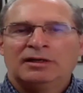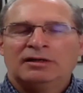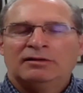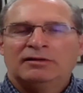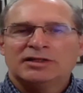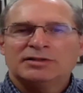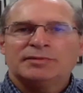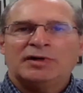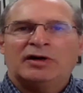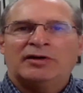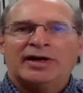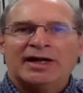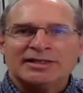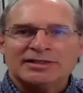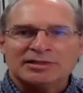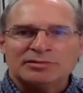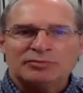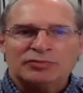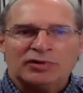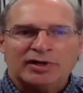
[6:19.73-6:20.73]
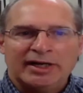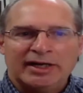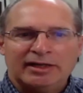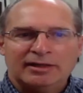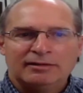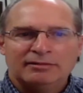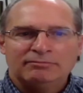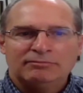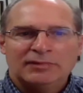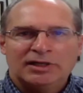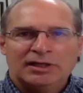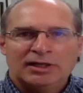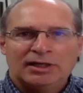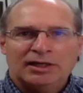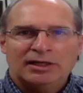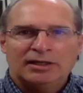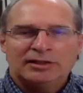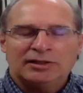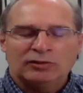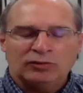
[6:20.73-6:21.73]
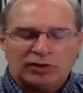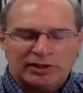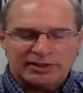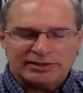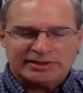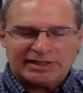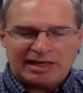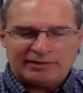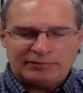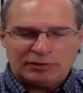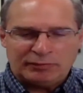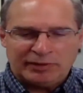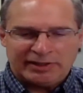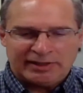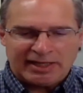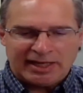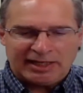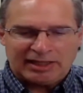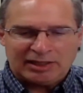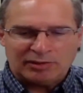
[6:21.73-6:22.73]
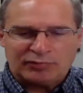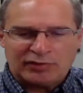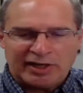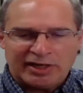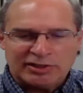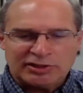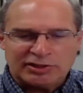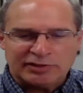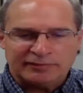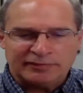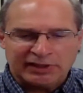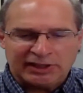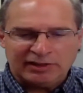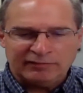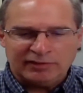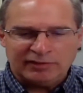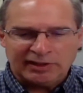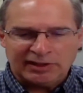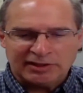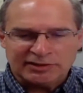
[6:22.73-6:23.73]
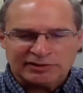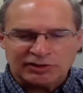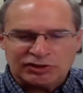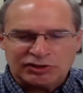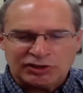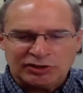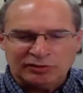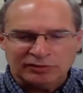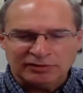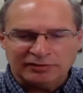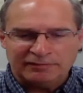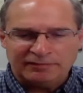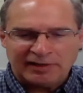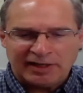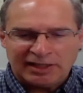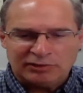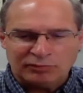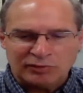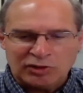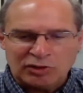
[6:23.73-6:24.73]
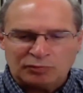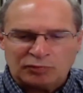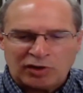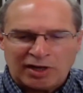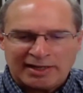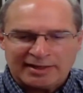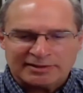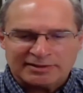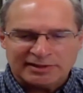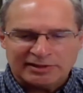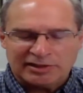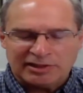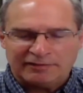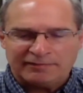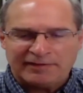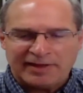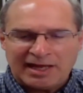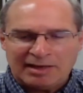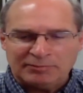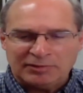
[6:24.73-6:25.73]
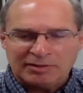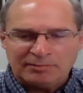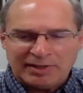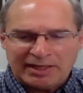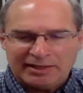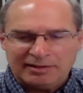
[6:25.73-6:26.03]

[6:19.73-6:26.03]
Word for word: Let's bow our heads and pray. Dear Lord and Savior, we thank and praise you for giving us the shield of faith when you brought us into your family,